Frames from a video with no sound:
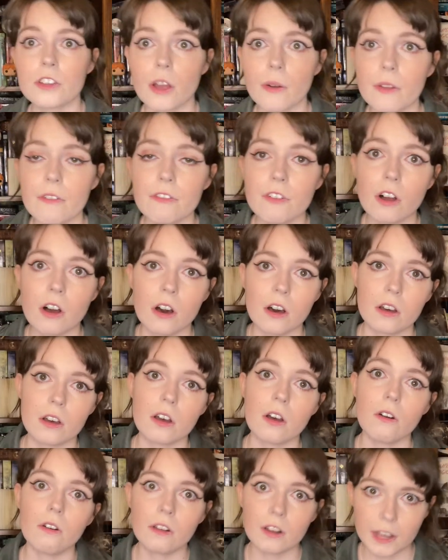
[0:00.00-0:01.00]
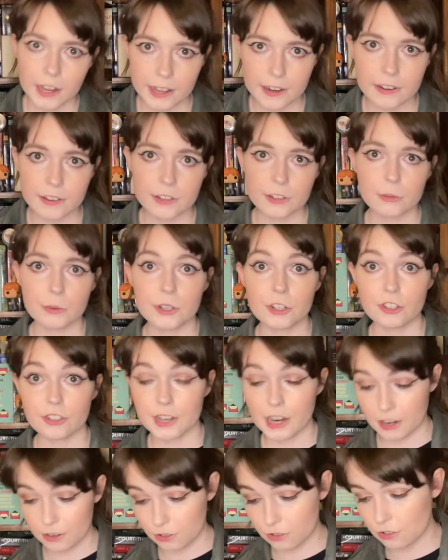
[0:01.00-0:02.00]
we've got Coriolanus, which
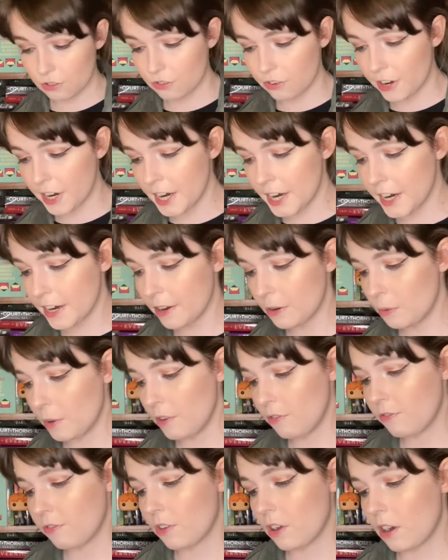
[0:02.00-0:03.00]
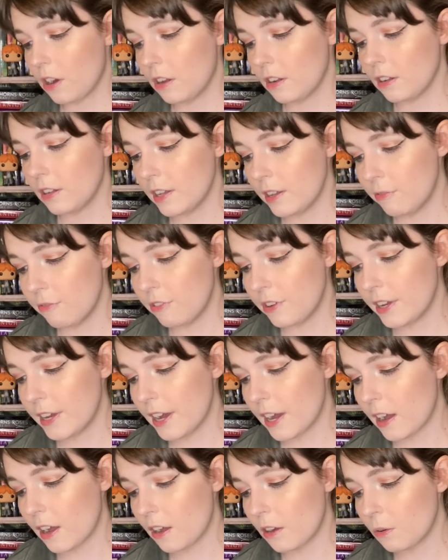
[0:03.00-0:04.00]
sounds Greek, we've got
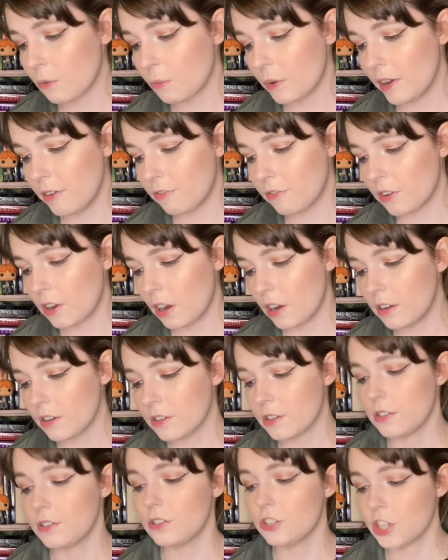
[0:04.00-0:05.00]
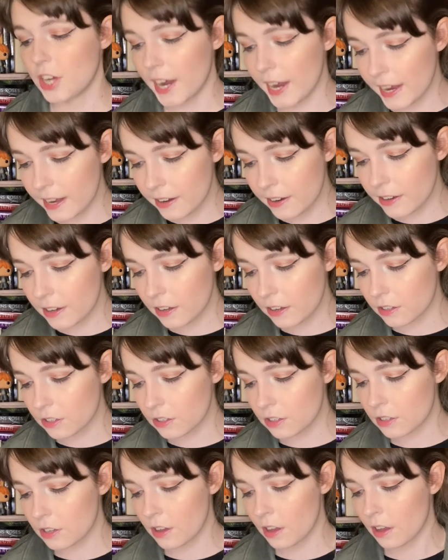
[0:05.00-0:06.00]
Livia, we've got
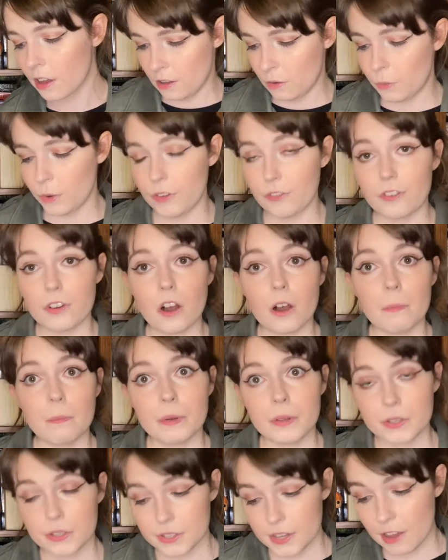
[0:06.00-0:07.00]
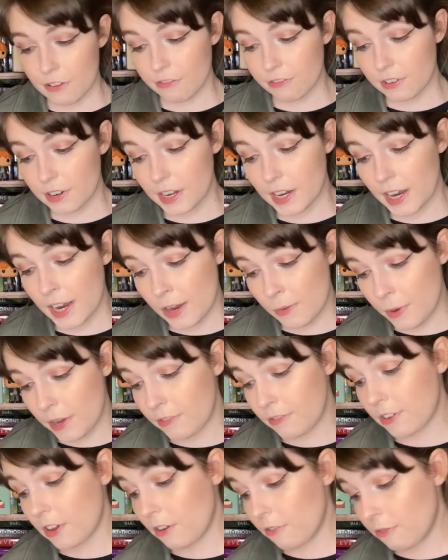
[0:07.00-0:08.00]
Sejanus, we've got Persephone, we've got